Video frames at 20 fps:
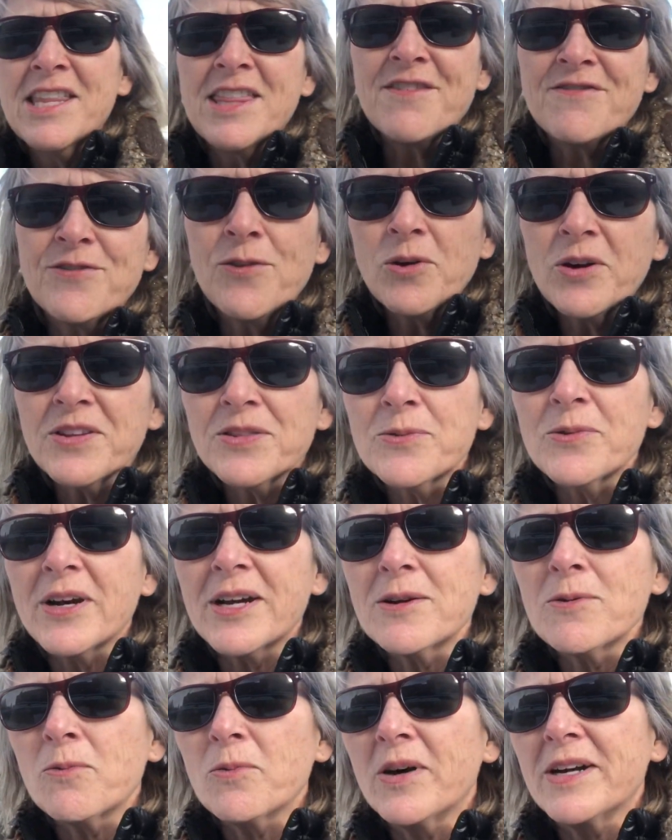The fourth
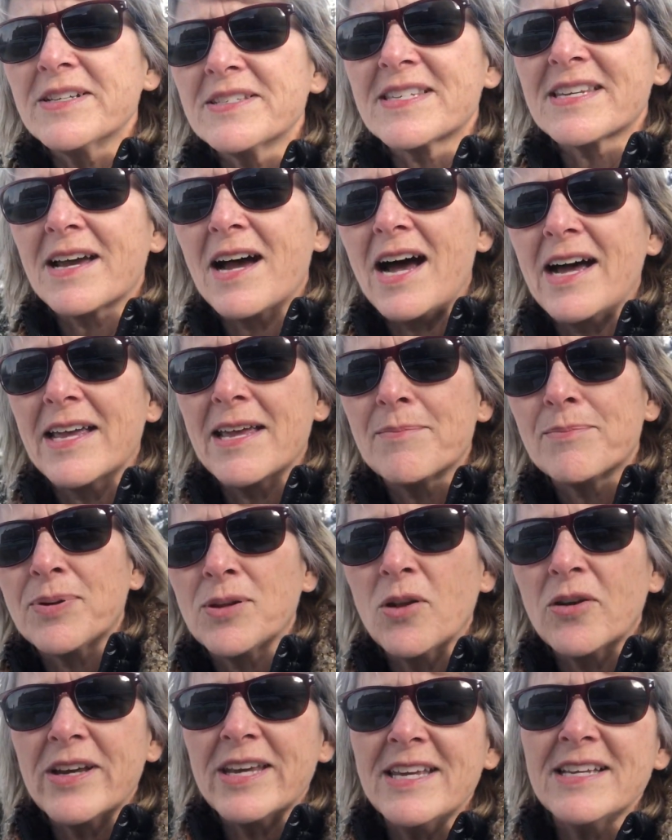one was
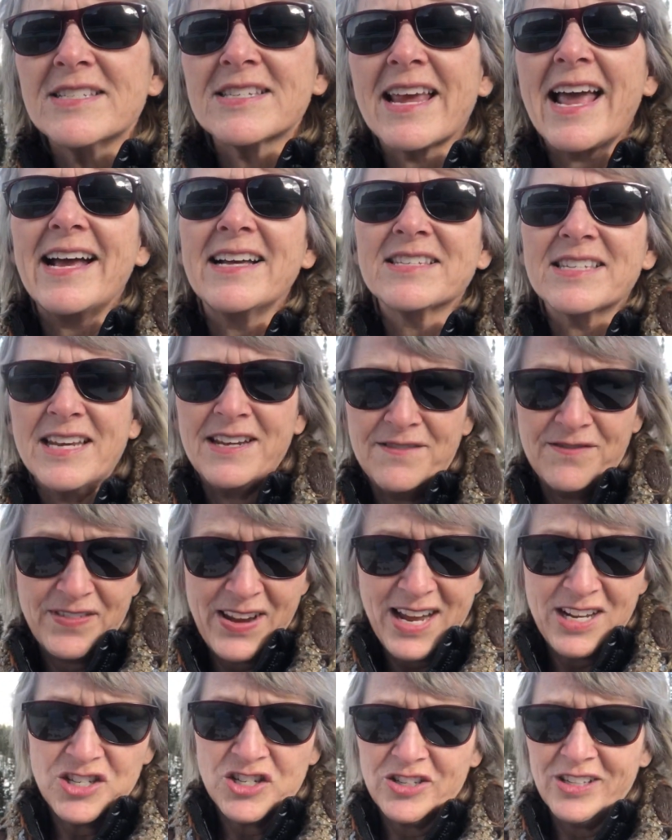employees as
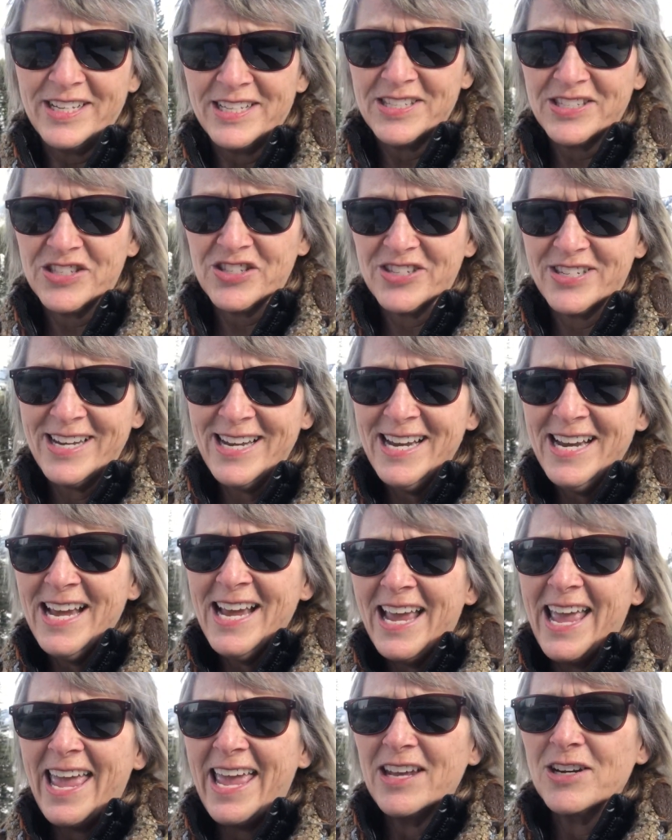evangelists,
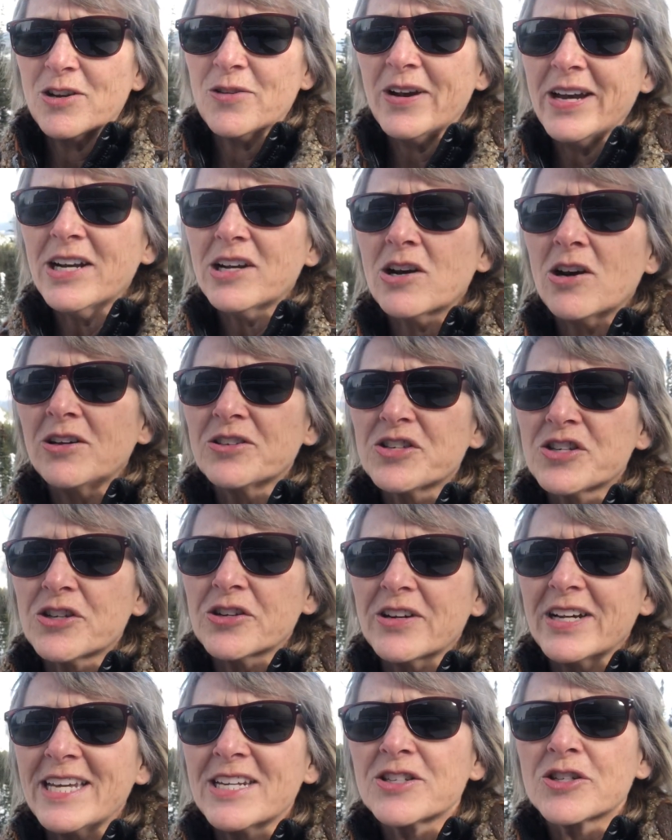and create a
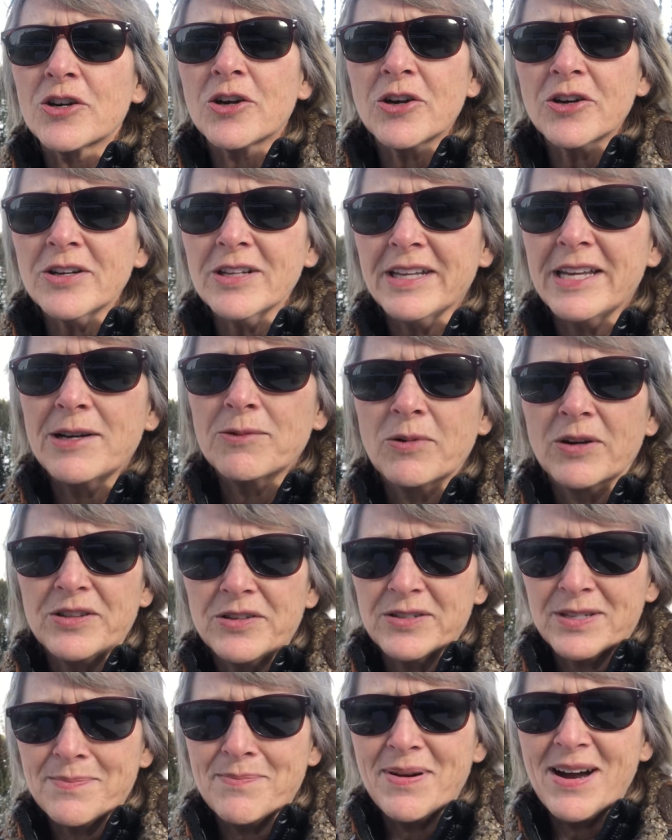culture internally where
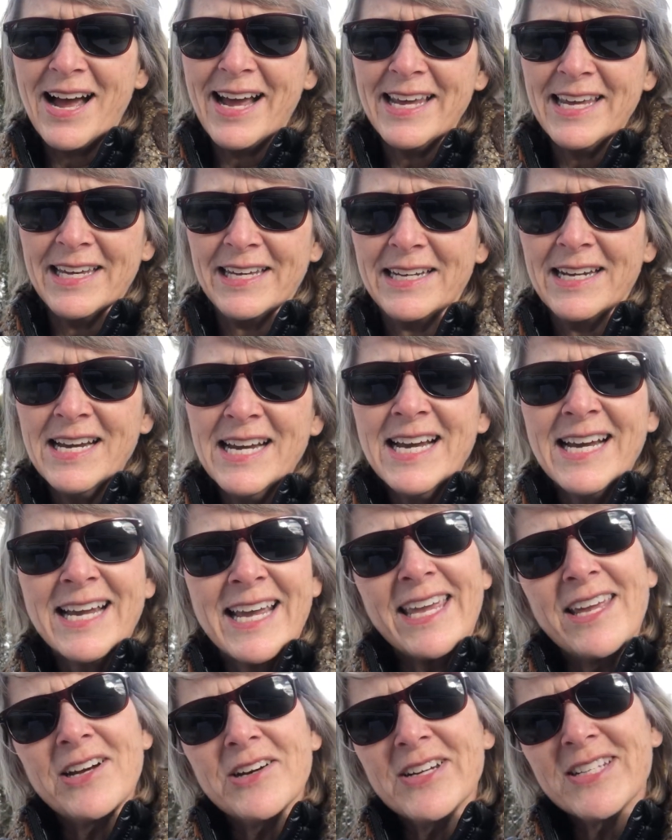there's buy-in.
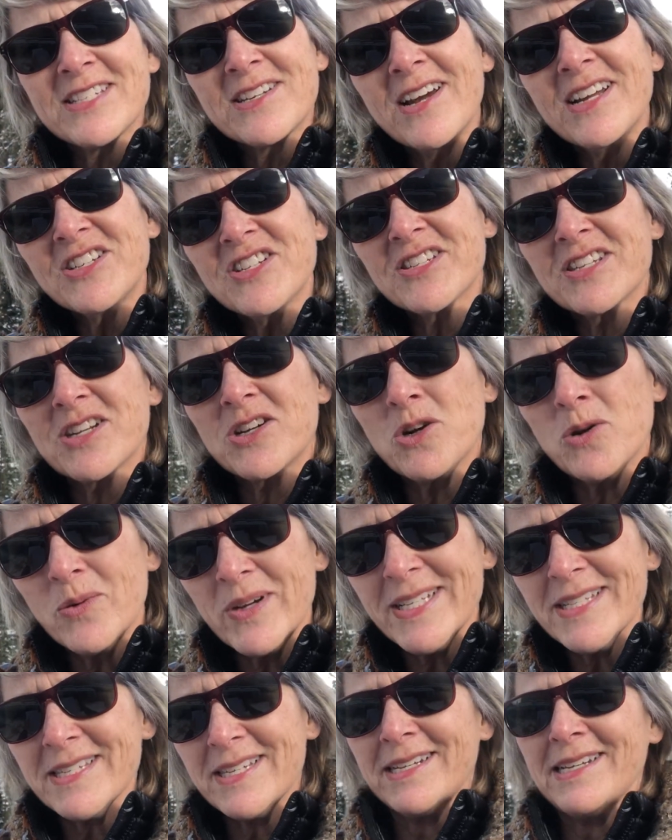It's not just a
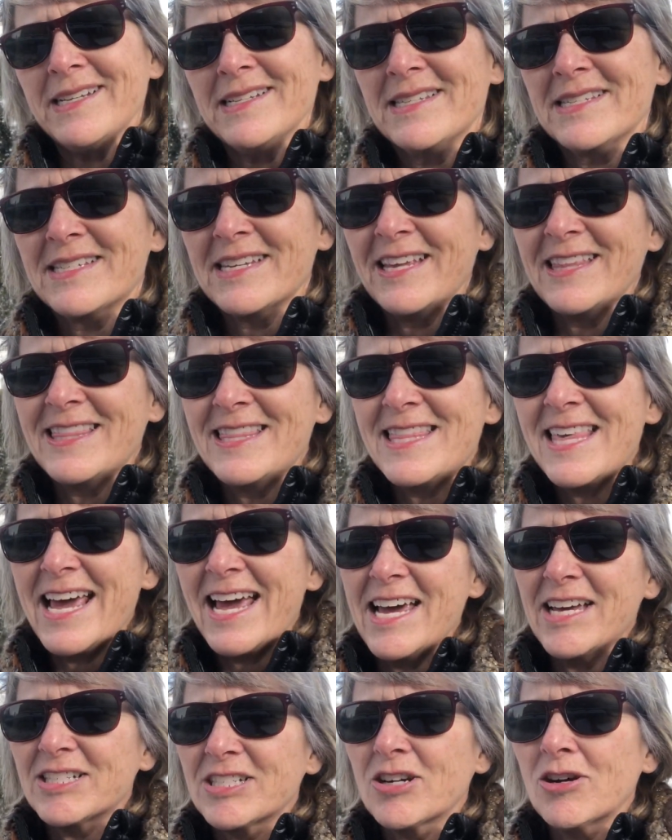coincidence
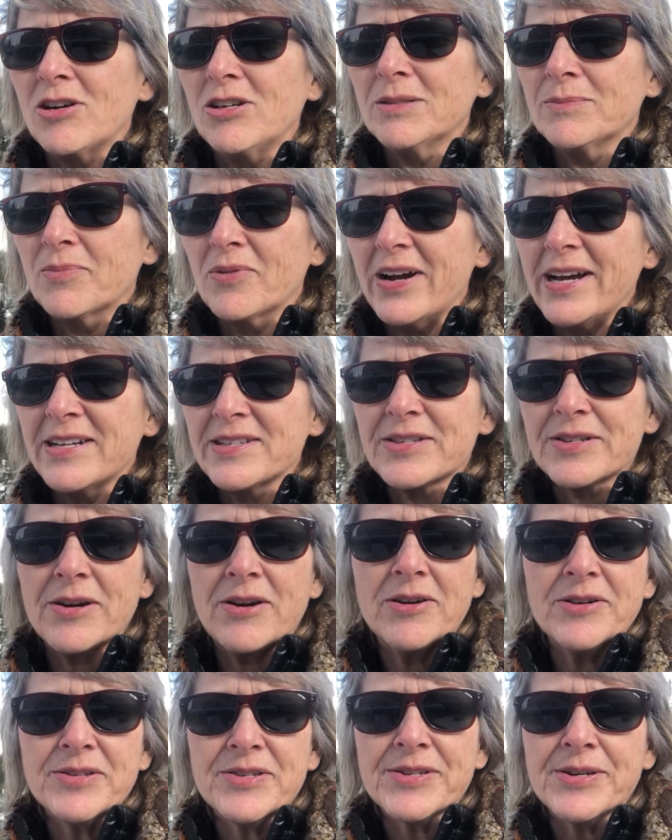that cult brands
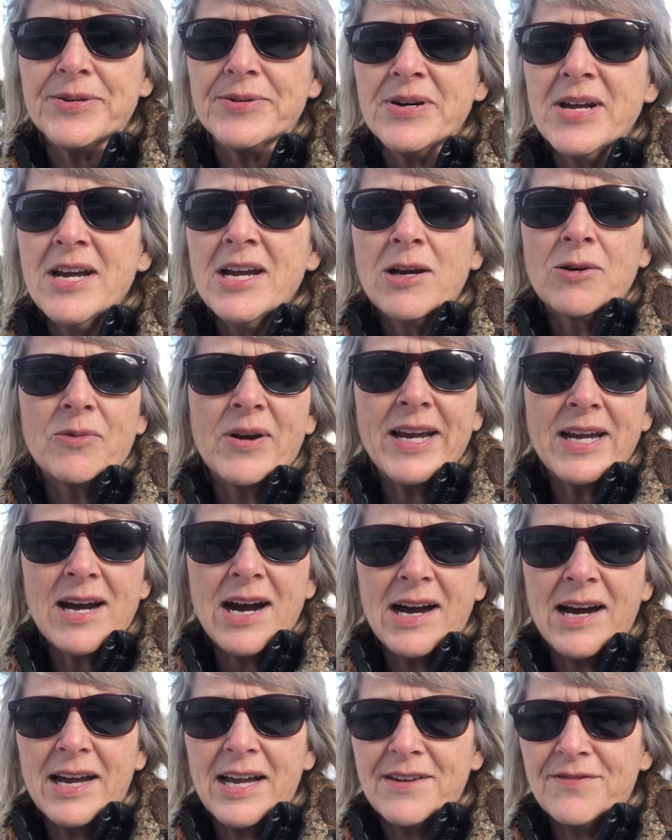also rank
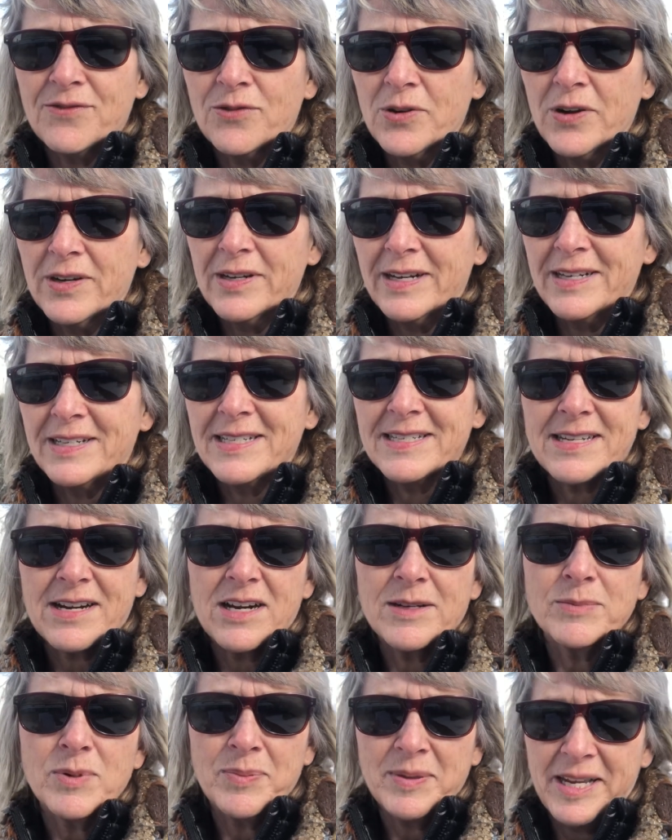high for a
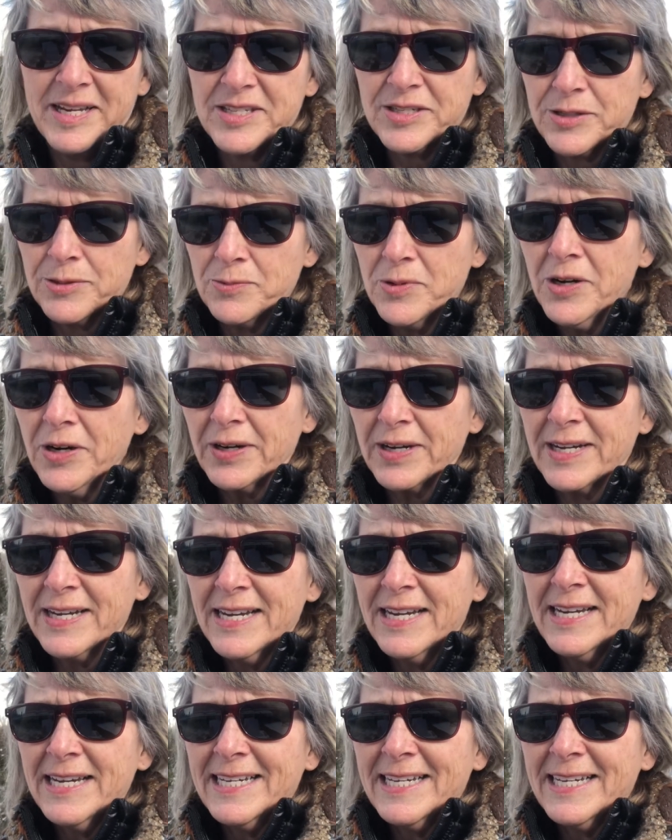desirable place to work.